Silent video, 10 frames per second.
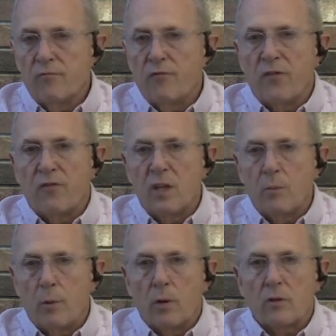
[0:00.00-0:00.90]
50
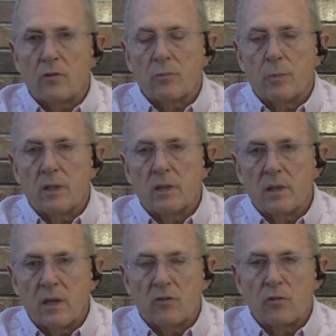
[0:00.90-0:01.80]
books, but
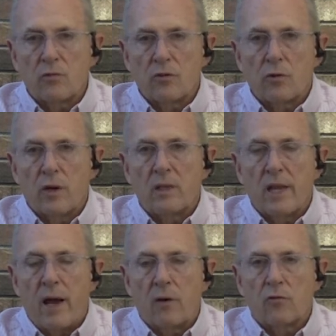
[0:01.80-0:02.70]
she was a great
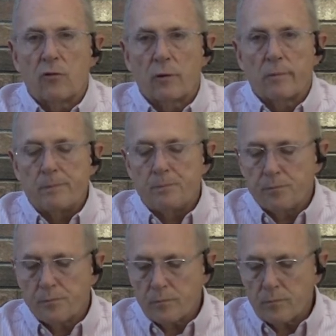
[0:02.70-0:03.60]
dowser.
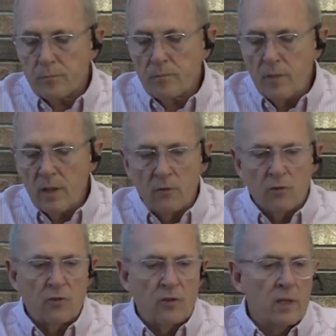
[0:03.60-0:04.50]
And
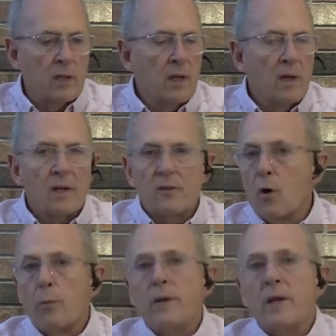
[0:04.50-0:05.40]
she said,
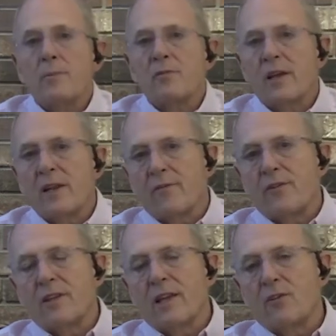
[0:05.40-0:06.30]
don't be upset if
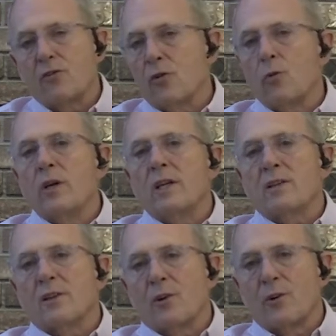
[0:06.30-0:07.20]
it takes you a week
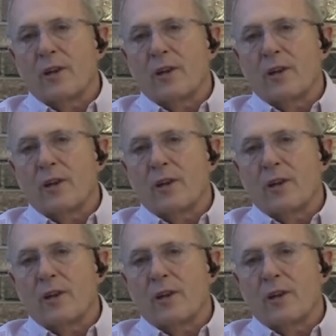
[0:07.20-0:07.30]
to learn